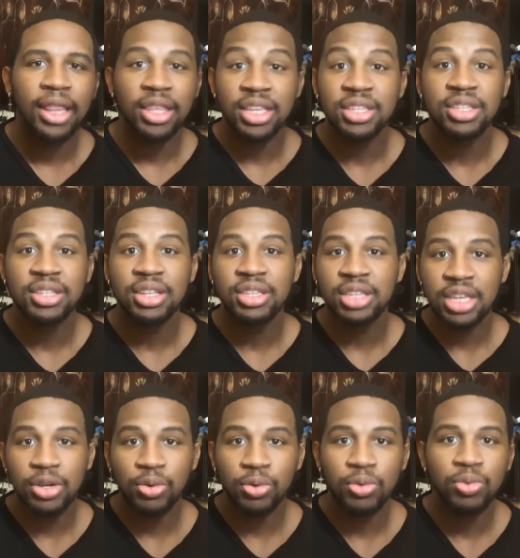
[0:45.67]
this is the
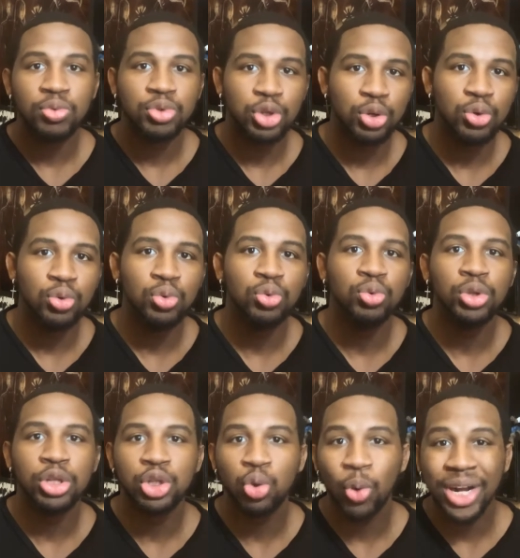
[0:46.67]
sequel to the
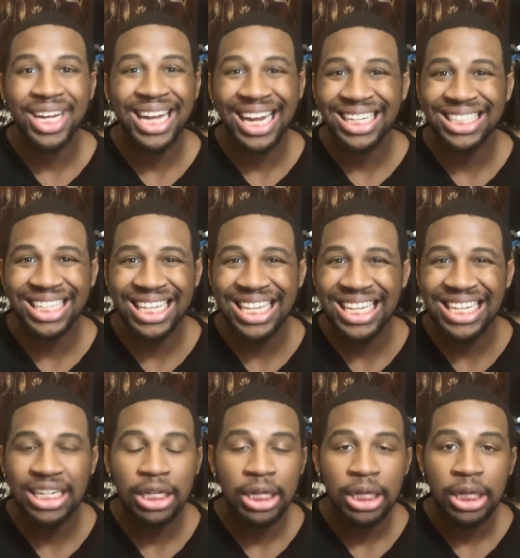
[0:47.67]

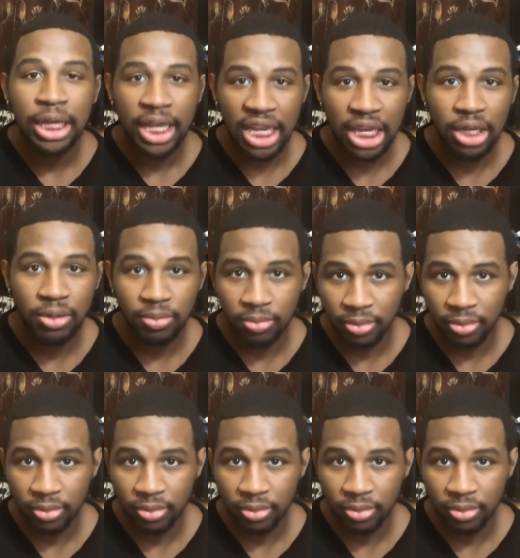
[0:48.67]
2019 hit